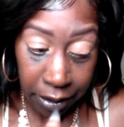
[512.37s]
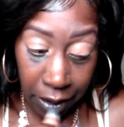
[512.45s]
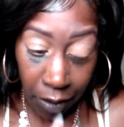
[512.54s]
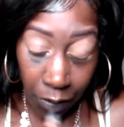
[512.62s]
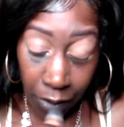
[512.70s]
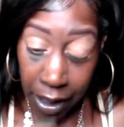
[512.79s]

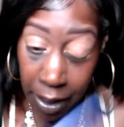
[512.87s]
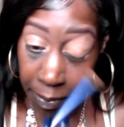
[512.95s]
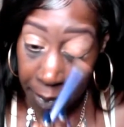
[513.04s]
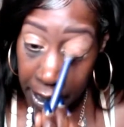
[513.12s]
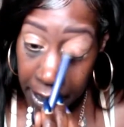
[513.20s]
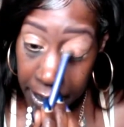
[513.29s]
So in the
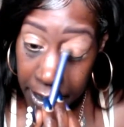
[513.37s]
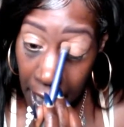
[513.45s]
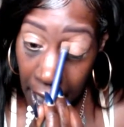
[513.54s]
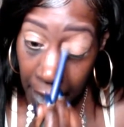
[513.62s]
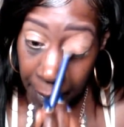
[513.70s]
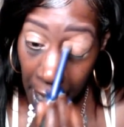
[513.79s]

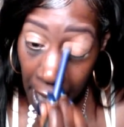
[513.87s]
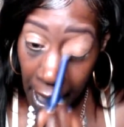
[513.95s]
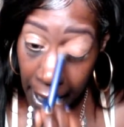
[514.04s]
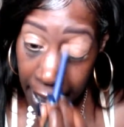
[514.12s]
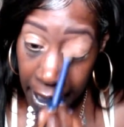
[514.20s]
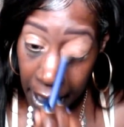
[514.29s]
meantime,
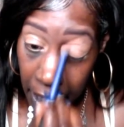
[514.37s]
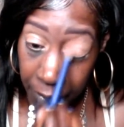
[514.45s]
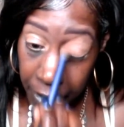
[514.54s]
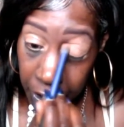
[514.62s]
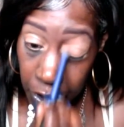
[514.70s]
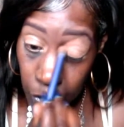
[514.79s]
I am
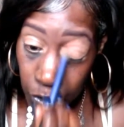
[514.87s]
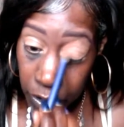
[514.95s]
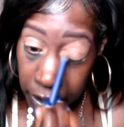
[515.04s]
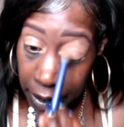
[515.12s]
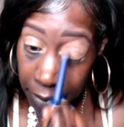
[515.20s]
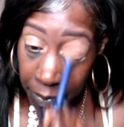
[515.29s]

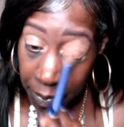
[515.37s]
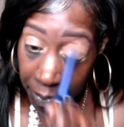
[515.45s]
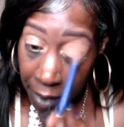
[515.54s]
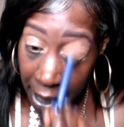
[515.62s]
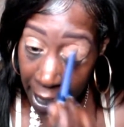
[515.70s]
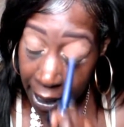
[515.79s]
using
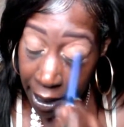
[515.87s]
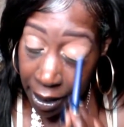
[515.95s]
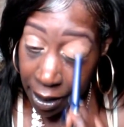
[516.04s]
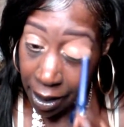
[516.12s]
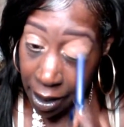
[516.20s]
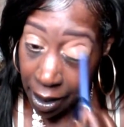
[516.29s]
MAC
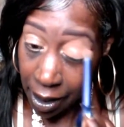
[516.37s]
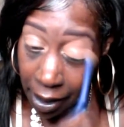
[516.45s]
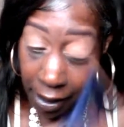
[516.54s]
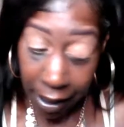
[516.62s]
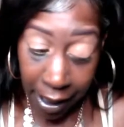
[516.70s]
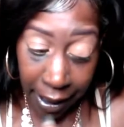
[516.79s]

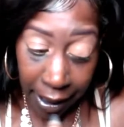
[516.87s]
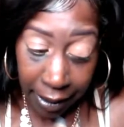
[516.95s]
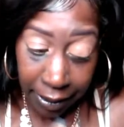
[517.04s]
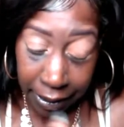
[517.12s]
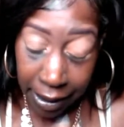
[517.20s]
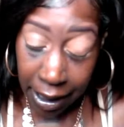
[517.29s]
uh, like I
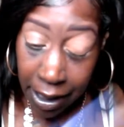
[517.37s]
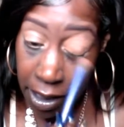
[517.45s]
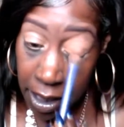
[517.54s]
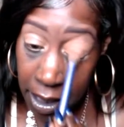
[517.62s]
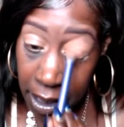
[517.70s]
said,